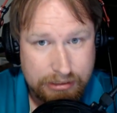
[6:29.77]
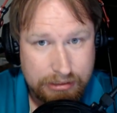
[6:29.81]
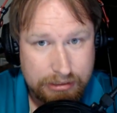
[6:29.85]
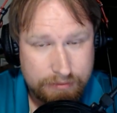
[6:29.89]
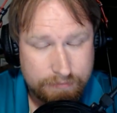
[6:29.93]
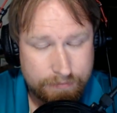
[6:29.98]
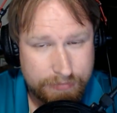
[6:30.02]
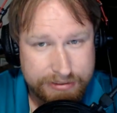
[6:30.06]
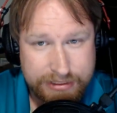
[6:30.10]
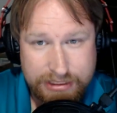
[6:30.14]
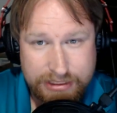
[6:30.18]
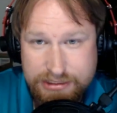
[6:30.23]

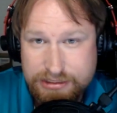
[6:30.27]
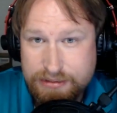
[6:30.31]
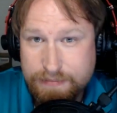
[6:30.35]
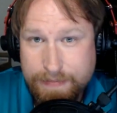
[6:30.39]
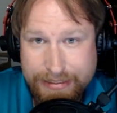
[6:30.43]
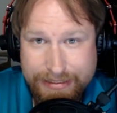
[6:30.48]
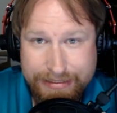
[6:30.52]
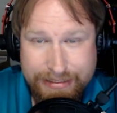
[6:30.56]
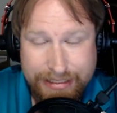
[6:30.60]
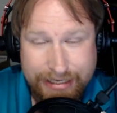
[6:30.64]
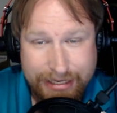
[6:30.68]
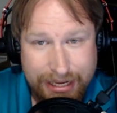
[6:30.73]
but doesn't
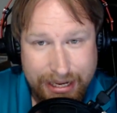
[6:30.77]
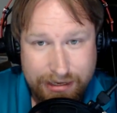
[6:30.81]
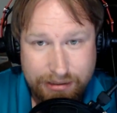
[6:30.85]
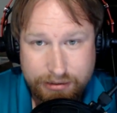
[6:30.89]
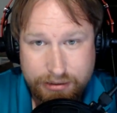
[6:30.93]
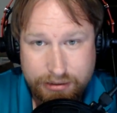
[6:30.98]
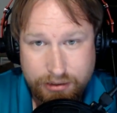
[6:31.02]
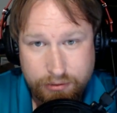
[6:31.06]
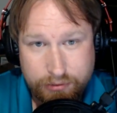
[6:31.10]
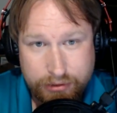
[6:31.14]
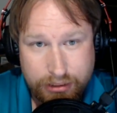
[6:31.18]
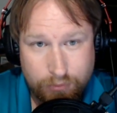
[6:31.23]
mean they can't
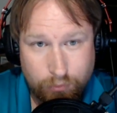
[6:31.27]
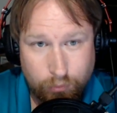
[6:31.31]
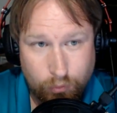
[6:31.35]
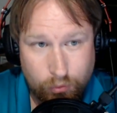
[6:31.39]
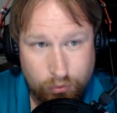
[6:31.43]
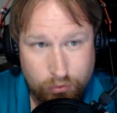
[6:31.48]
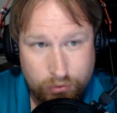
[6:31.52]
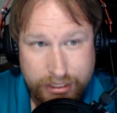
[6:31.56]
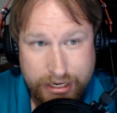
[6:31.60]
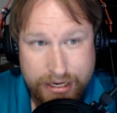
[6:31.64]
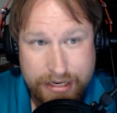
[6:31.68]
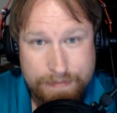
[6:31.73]
go get a
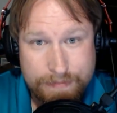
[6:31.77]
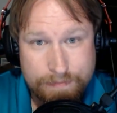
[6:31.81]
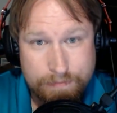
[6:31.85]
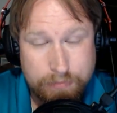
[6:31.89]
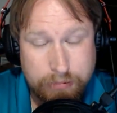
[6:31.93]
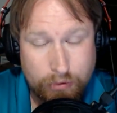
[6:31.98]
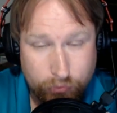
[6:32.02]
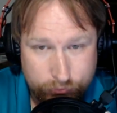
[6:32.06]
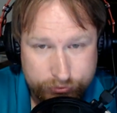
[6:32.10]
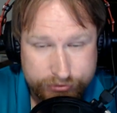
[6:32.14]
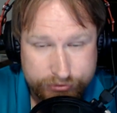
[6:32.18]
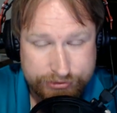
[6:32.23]
warrant and
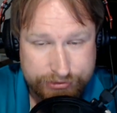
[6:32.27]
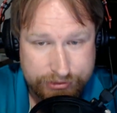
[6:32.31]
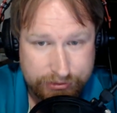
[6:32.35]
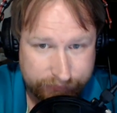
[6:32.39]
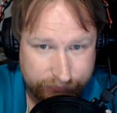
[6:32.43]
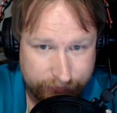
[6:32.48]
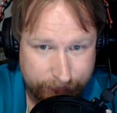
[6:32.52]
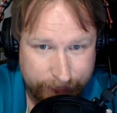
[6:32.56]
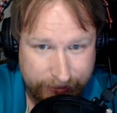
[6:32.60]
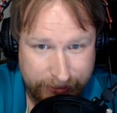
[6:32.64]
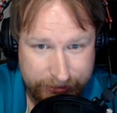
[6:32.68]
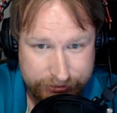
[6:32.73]
pull this
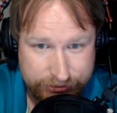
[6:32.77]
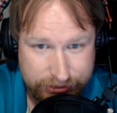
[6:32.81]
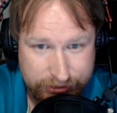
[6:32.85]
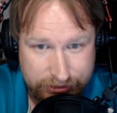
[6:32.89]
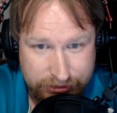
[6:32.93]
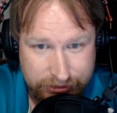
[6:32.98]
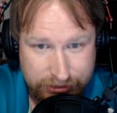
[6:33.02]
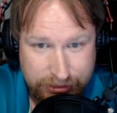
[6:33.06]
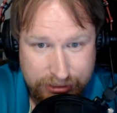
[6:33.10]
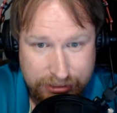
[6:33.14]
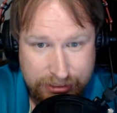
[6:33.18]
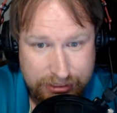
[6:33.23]

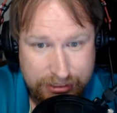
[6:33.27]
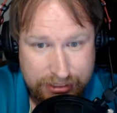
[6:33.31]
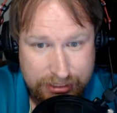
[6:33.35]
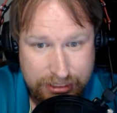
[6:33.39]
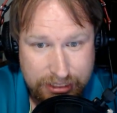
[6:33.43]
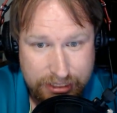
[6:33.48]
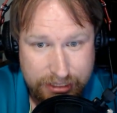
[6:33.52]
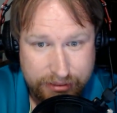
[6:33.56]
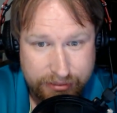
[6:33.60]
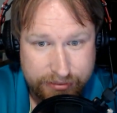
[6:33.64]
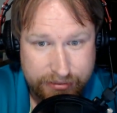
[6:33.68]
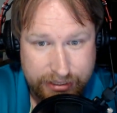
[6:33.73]
information
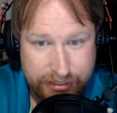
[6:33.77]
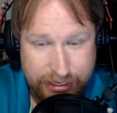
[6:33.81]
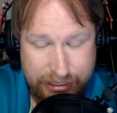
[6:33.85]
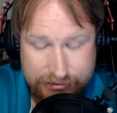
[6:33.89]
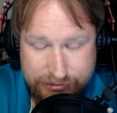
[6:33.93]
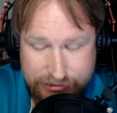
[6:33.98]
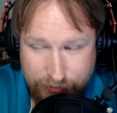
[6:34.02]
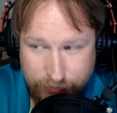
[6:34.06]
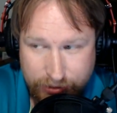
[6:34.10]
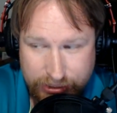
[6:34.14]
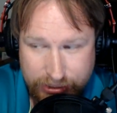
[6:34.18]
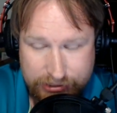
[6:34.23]
that
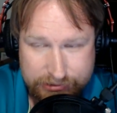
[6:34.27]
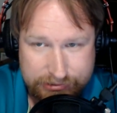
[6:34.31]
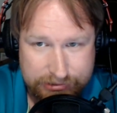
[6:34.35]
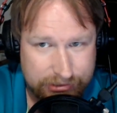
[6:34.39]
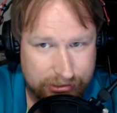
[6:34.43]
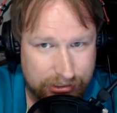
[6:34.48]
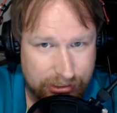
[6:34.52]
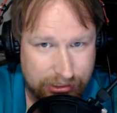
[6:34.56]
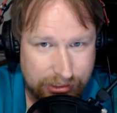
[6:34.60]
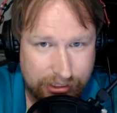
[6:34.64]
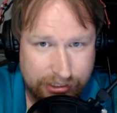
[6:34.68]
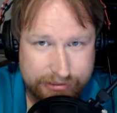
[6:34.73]
someone else is
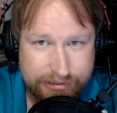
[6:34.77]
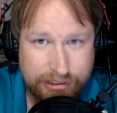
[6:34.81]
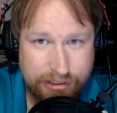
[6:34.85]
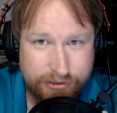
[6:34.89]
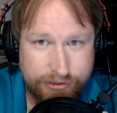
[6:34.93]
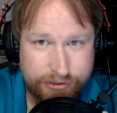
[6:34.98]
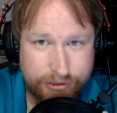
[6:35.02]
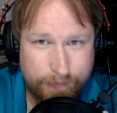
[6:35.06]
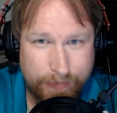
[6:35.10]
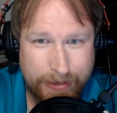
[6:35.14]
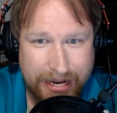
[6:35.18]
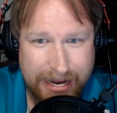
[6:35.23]
collecting
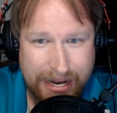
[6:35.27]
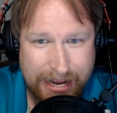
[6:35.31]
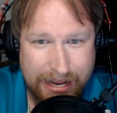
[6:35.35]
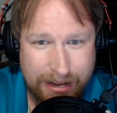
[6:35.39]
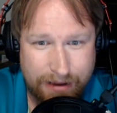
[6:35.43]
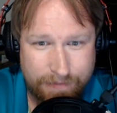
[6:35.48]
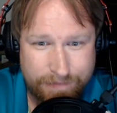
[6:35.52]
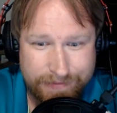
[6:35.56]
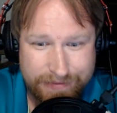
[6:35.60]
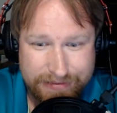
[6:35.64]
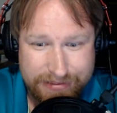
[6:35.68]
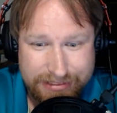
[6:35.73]
on their behalf.